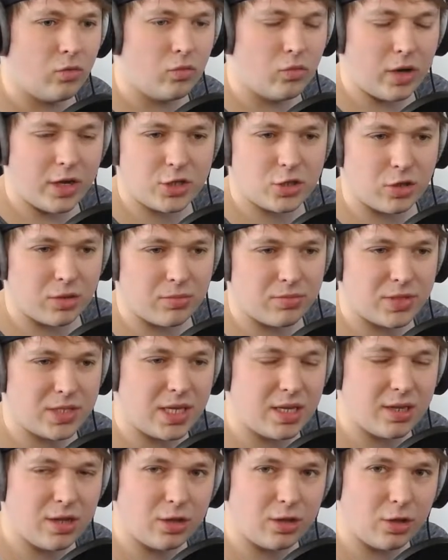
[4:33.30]
Right, so I'm
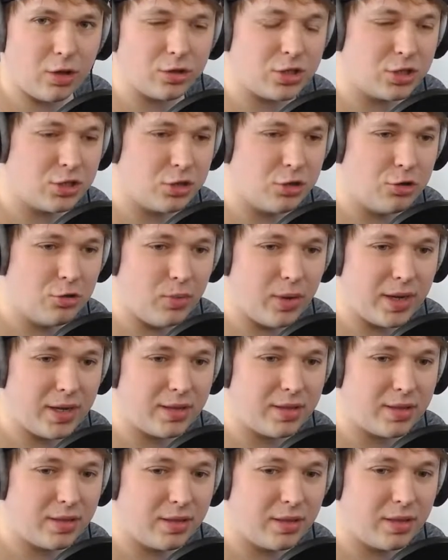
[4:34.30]
seeing a lot to do
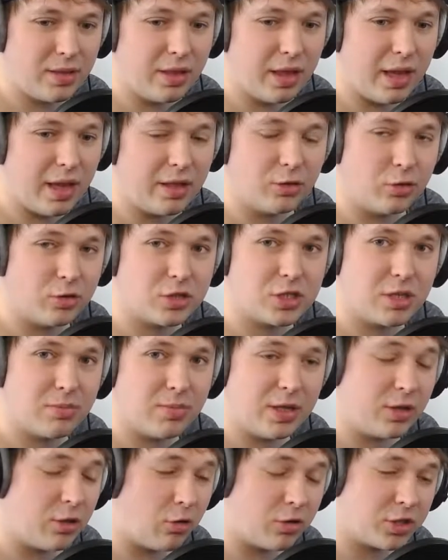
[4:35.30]
with, it looks to
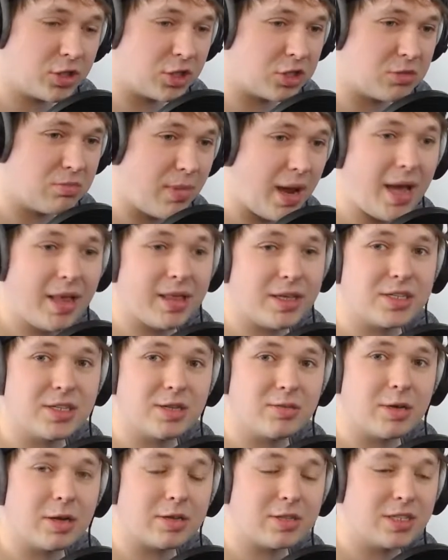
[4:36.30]
be not just Matt that's
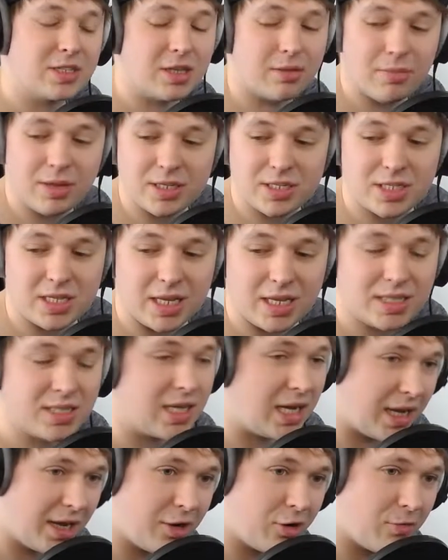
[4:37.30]
abducted them, it's the
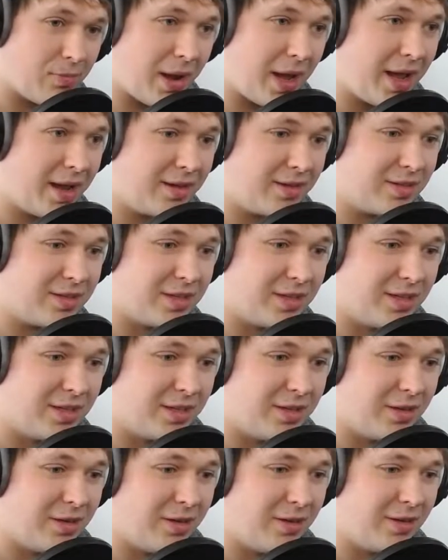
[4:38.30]
entire band.
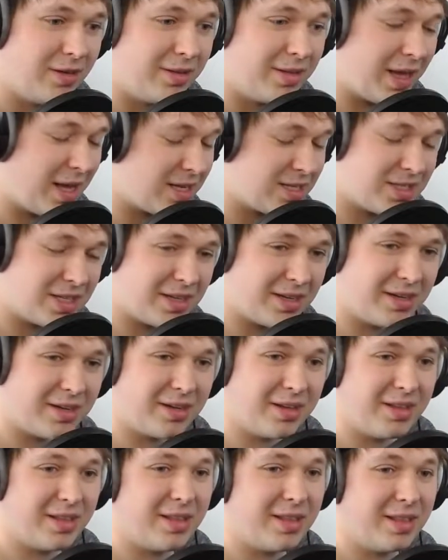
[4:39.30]
That's a,
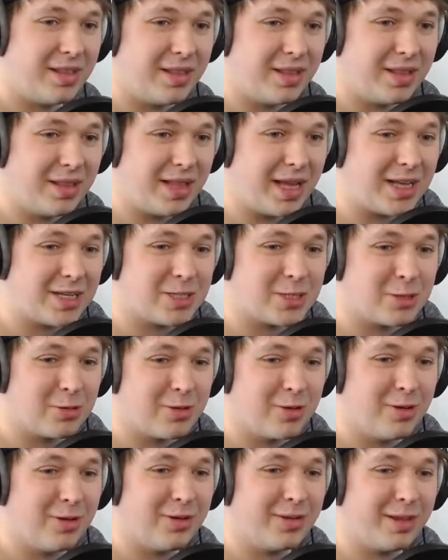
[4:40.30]
that's so
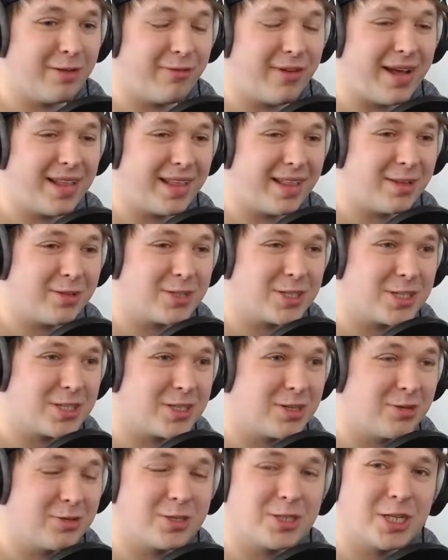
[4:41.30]
cool, and the fact that they're
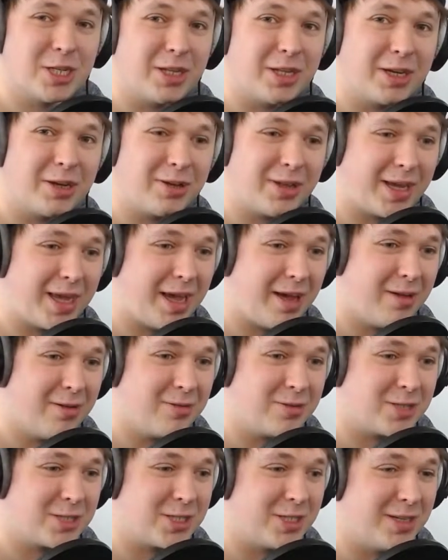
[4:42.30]
just, you know, chilling on a
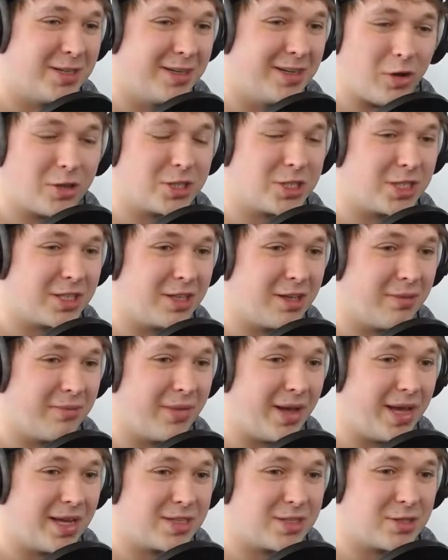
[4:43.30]
couch, watching them
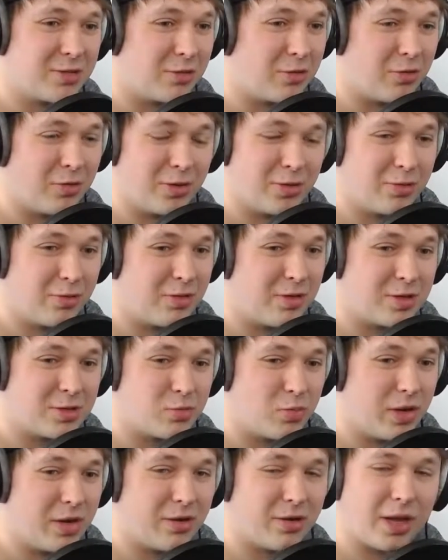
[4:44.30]
as they're going through this
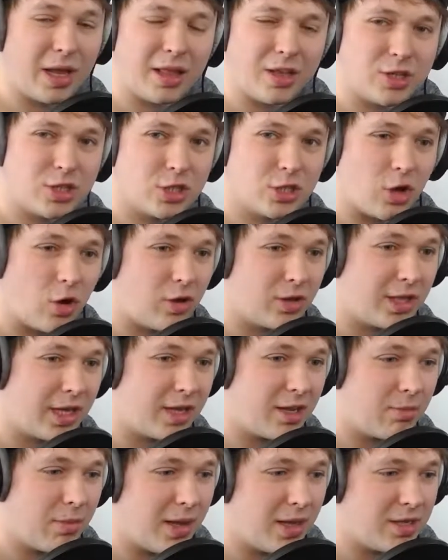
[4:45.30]
weird kind of
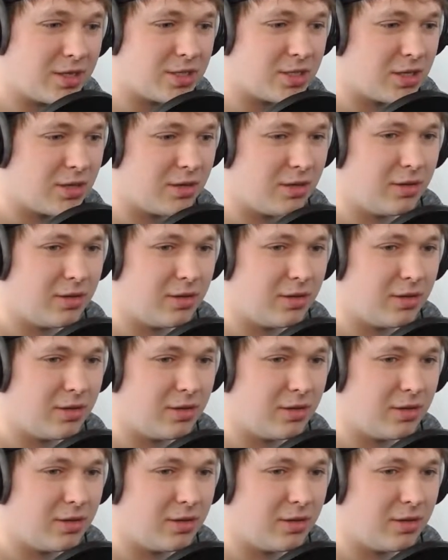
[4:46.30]
Saw-like maze.